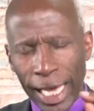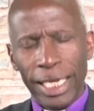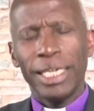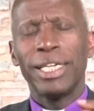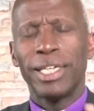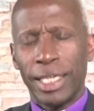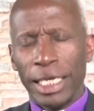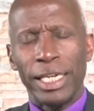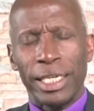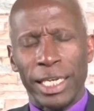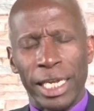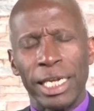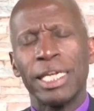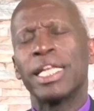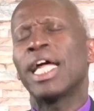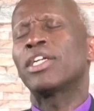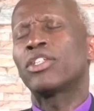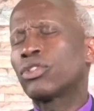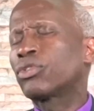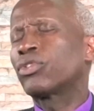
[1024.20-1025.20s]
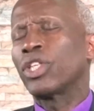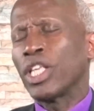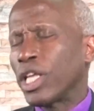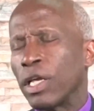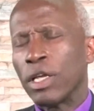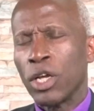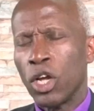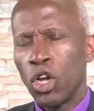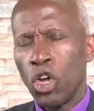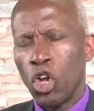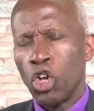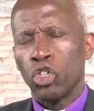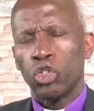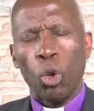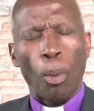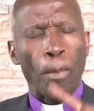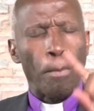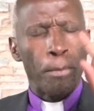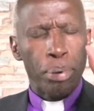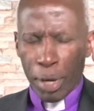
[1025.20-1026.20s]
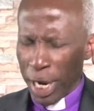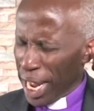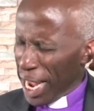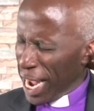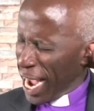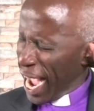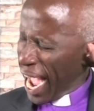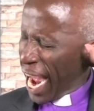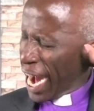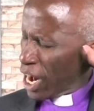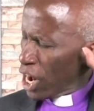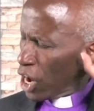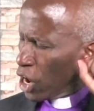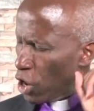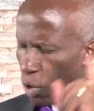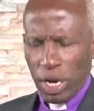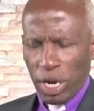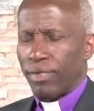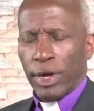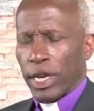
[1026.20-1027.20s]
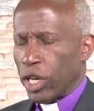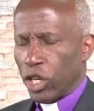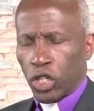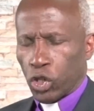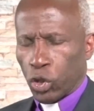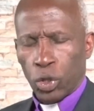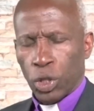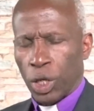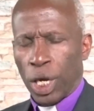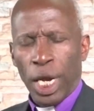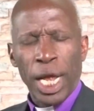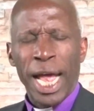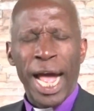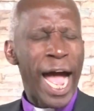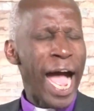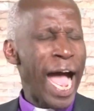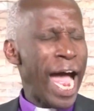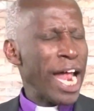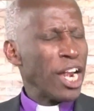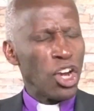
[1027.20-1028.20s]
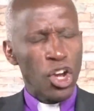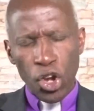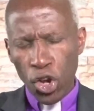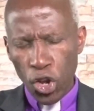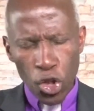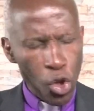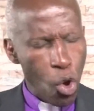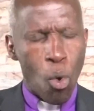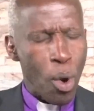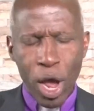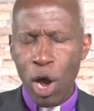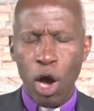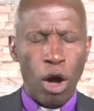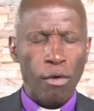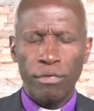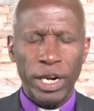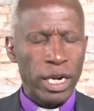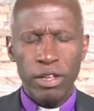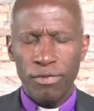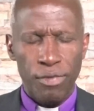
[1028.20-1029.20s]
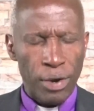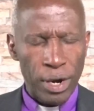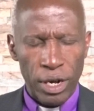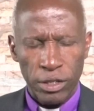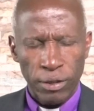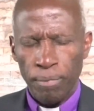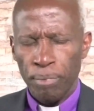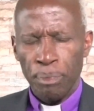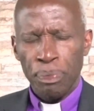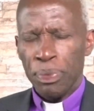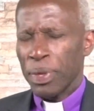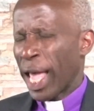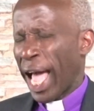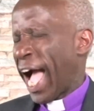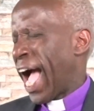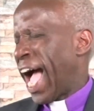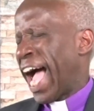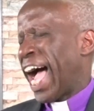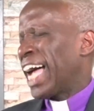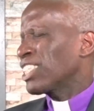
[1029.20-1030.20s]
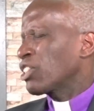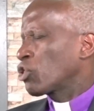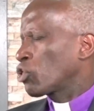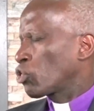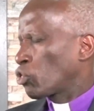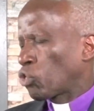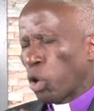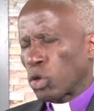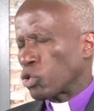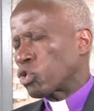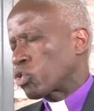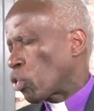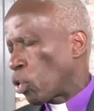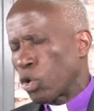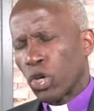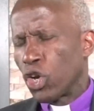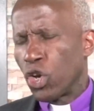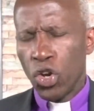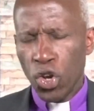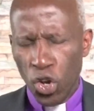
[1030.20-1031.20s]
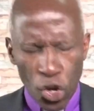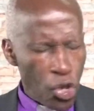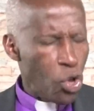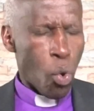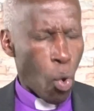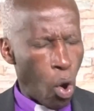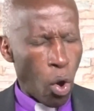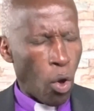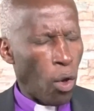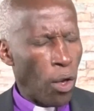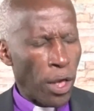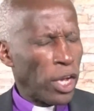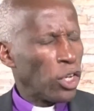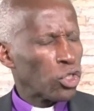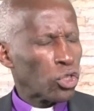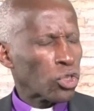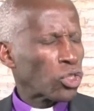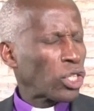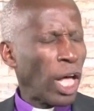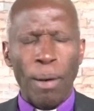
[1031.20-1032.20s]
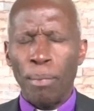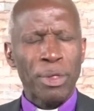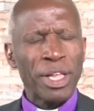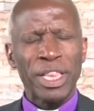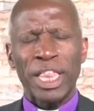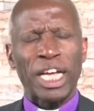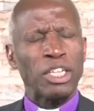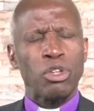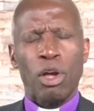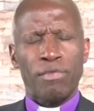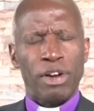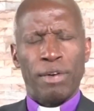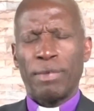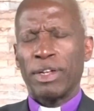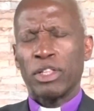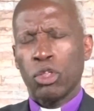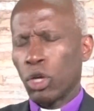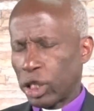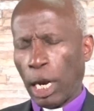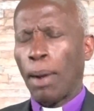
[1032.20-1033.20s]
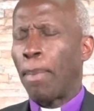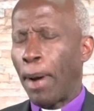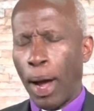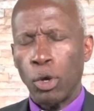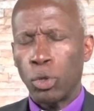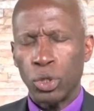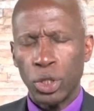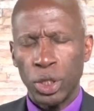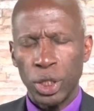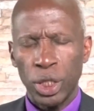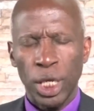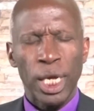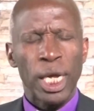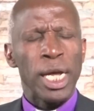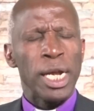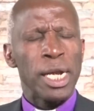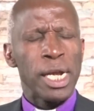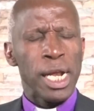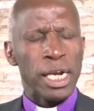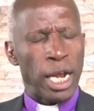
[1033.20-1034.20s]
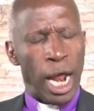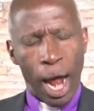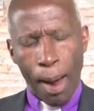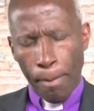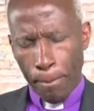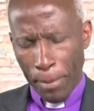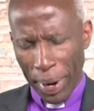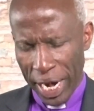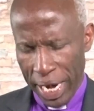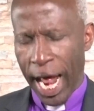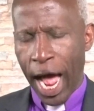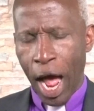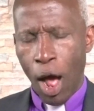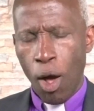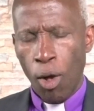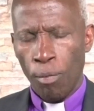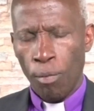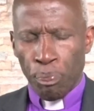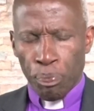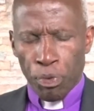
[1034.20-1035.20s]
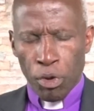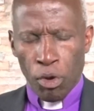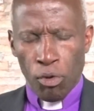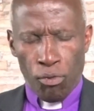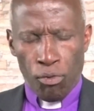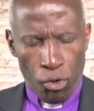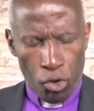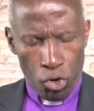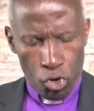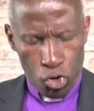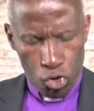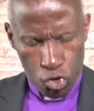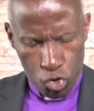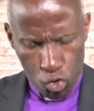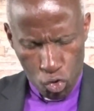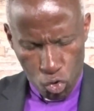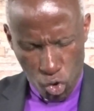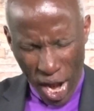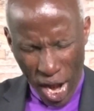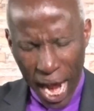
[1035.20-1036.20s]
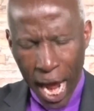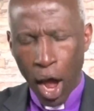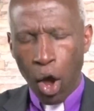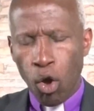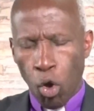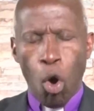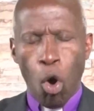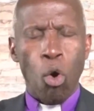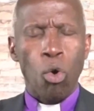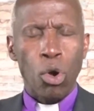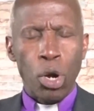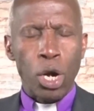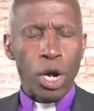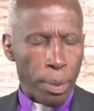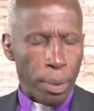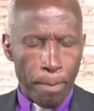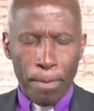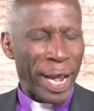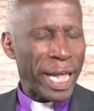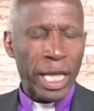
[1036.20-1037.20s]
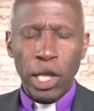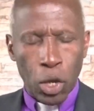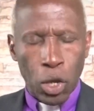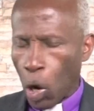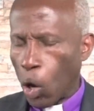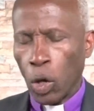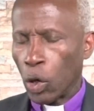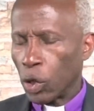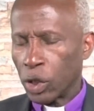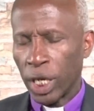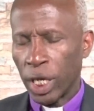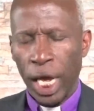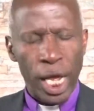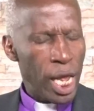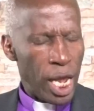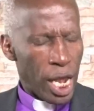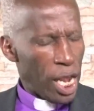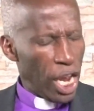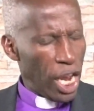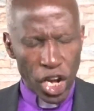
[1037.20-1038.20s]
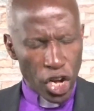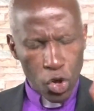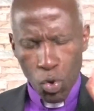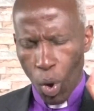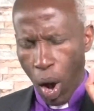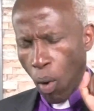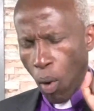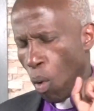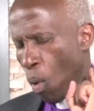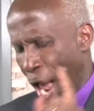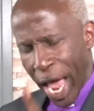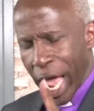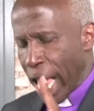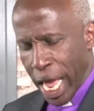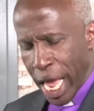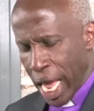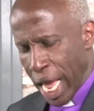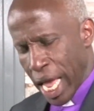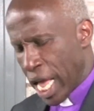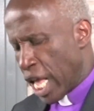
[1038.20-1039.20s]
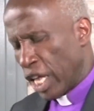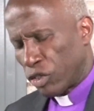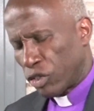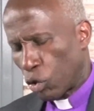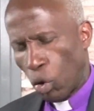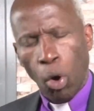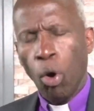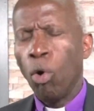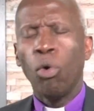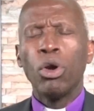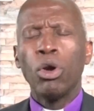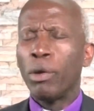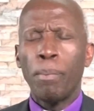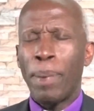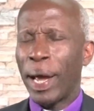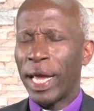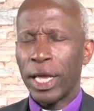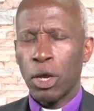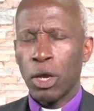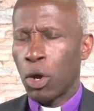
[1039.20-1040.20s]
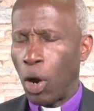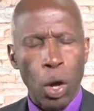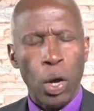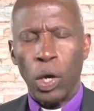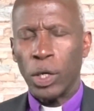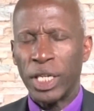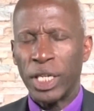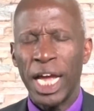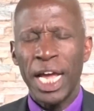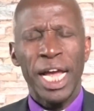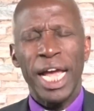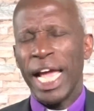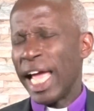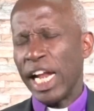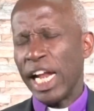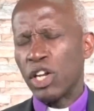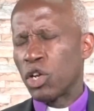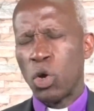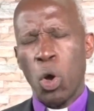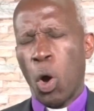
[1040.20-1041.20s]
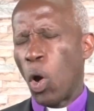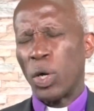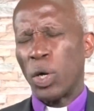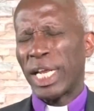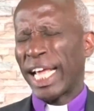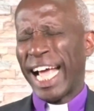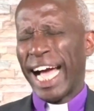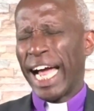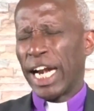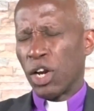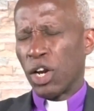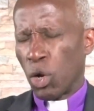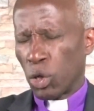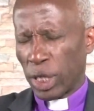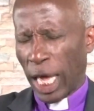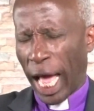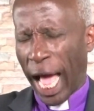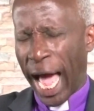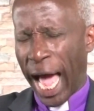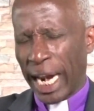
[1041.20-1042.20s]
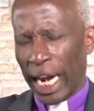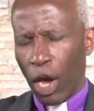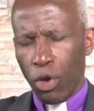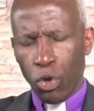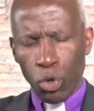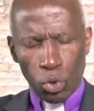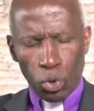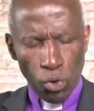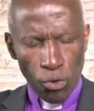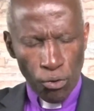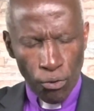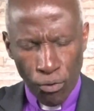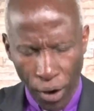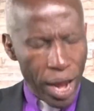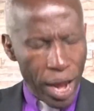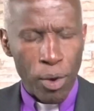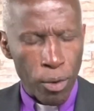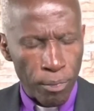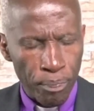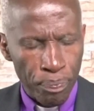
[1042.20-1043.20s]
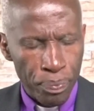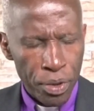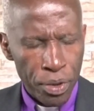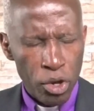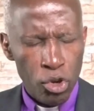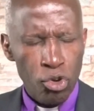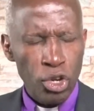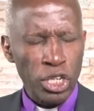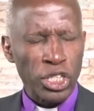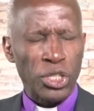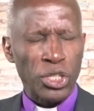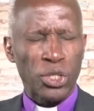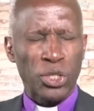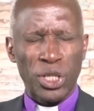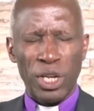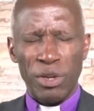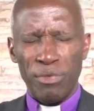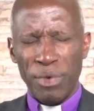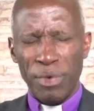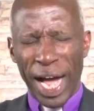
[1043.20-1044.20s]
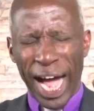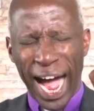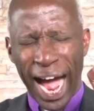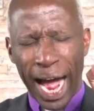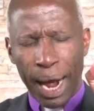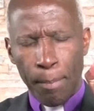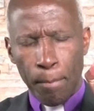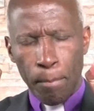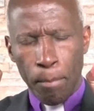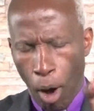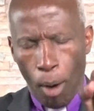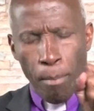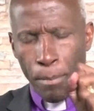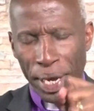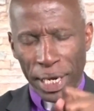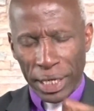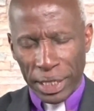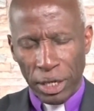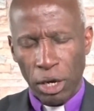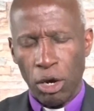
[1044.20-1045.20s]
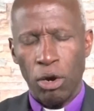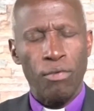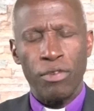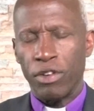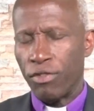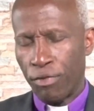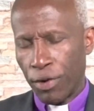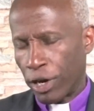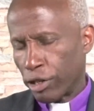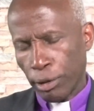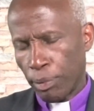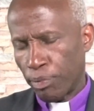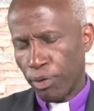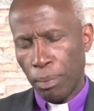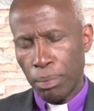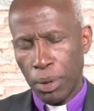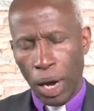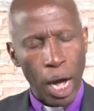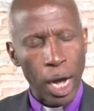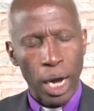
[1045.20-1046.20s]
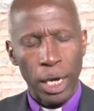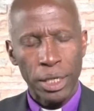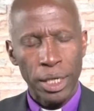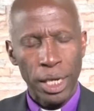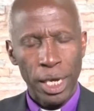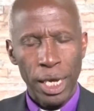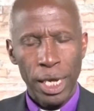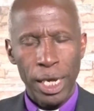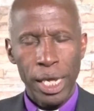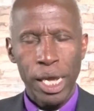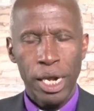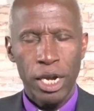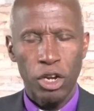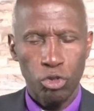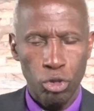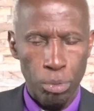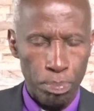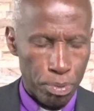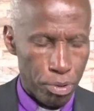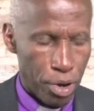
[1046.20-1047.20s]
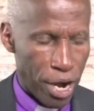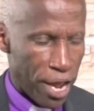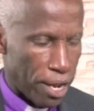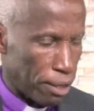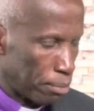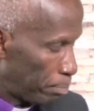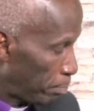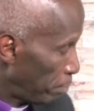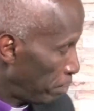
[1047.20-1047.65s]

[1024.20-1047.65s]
he did in Red Sea, to bring a new revelation, a new way of deliverance, a totally new, something that you have never thought about. Let it happen now, for you are owned by God, and your way is owned by God, and God cannot allow you to fail. Receive a moment of refreshment from God. In Christ we pray.